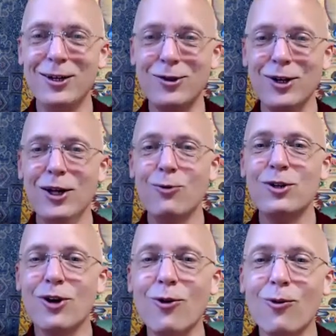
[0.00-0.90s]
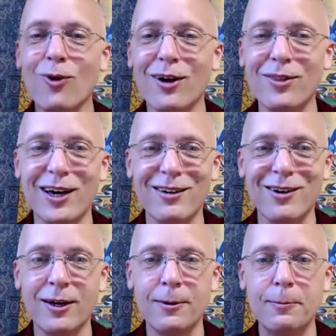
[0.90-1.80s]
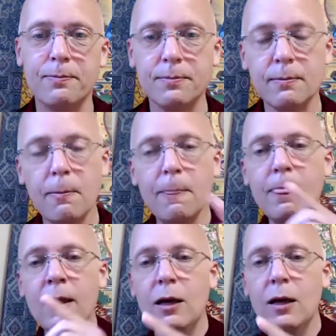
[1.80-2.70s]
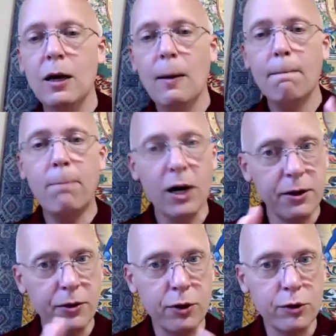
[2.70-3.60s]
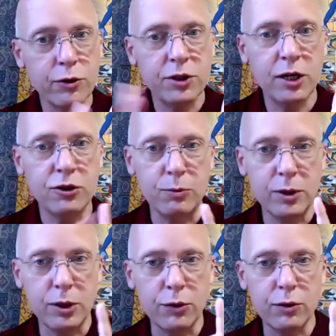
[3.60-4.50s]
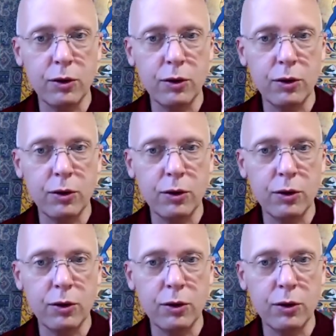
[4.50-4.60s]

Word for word: It's we don't want that, right? But there is a tension because